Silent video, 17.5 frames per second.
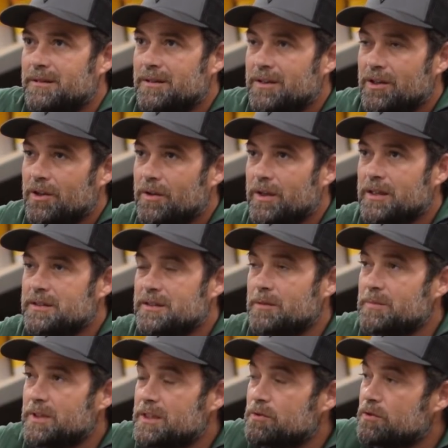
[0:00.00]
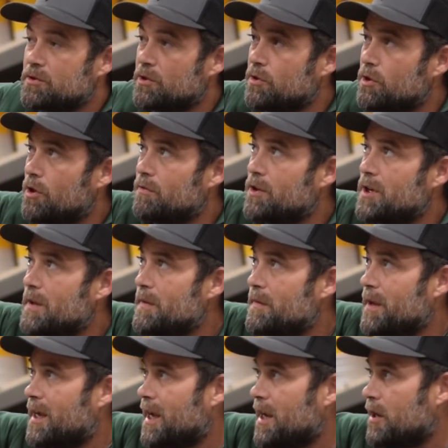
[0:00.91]
Like some discs will turn over and then
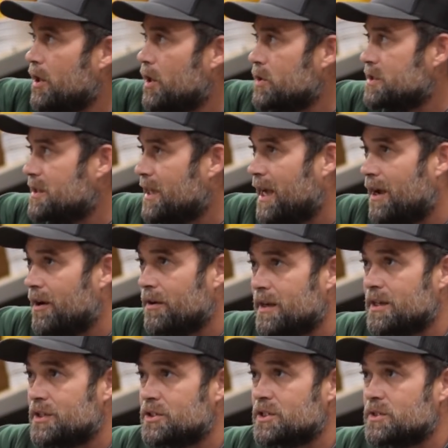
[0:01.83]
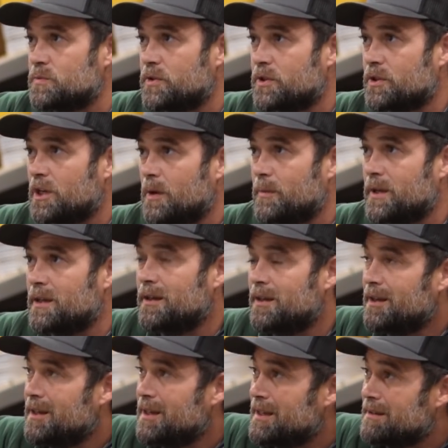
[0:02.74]
they kind of nose down and it's just when they're coming.
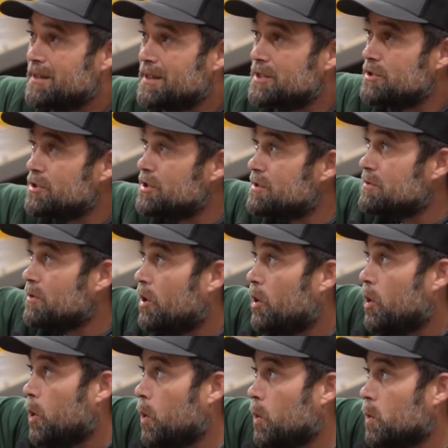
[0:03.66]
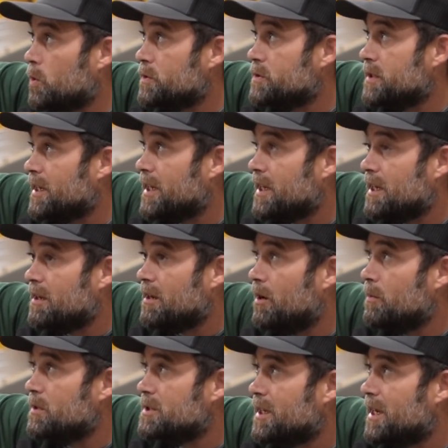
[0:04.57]
This just holds
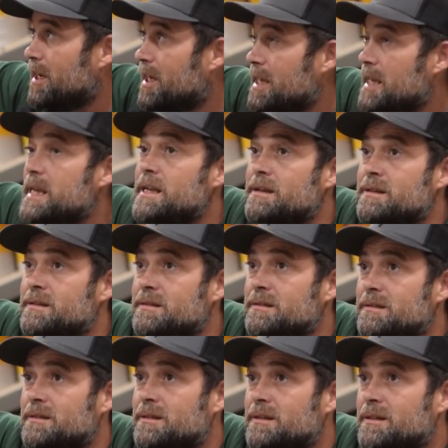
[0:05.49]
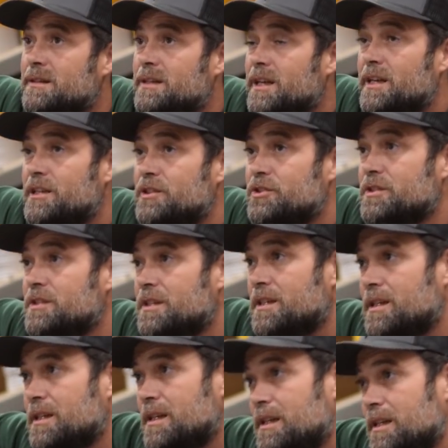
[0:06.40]
almost like a heat, and it just
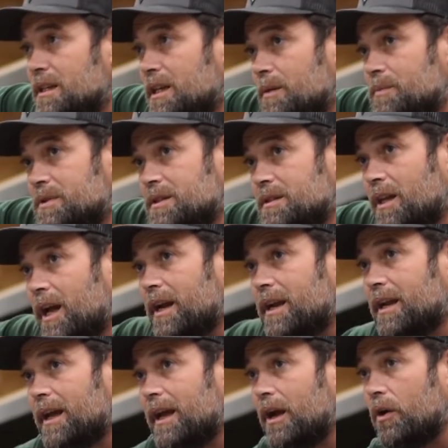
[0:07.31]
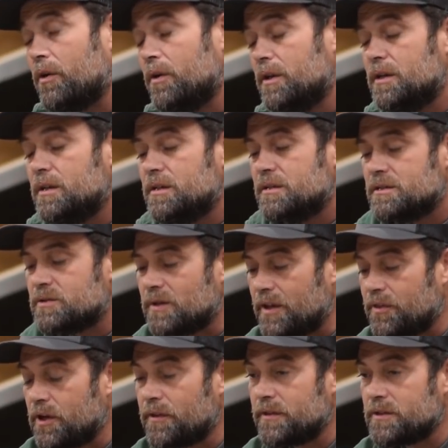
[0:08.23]
keeps gliding out. So
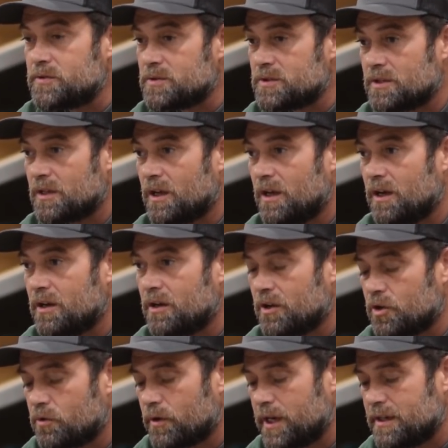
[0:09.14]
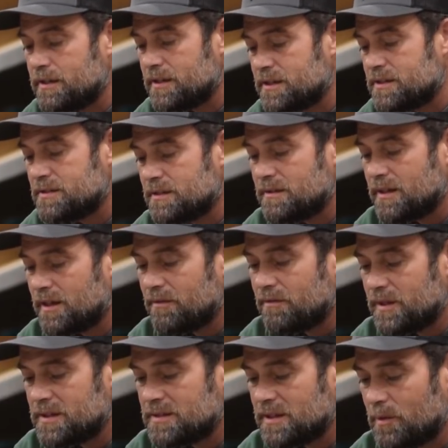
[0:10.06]
I thought this was a great disc that
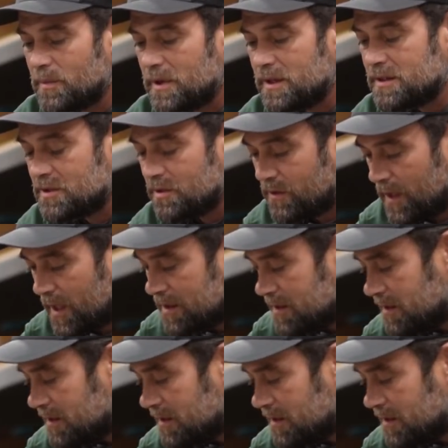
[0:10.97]
they sent me. So thanks